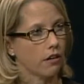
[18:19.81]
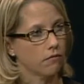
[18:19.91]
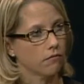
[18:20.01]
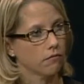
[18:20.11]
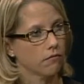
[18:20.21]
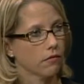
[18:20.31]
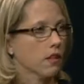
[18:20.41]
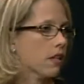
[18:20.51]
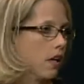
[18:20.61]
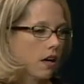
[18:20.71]
done. Yeah,
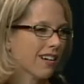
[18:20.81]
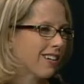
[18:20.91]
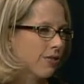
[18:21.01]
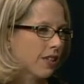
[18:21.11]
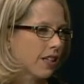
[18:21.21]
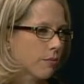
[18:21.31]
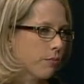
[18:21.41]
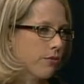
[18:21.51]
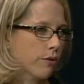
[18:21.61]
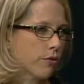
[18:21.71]
well, that's what I do. Really
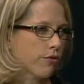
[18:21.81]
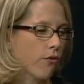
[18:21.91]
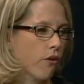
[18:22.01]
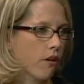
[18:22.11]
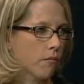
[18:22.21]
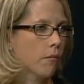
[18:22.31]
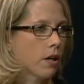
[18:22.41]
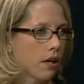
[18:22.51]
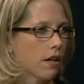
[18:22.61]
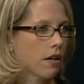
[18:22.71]
no, it's not. It's
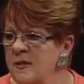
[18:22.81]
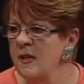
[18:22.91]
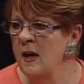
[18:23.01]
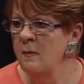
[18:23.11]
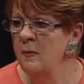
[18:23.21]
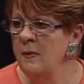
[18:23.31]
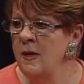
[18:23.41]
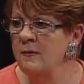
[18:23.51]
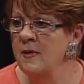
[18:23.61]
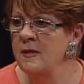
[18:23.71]
never the same. Yeah.
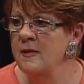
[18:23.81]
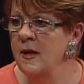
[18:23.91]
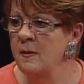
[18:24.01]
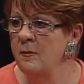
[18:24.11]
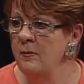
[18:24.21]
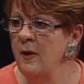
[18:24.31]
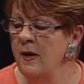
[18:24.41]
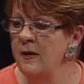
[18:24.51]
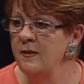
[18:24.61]
Never the same. Okay. Right.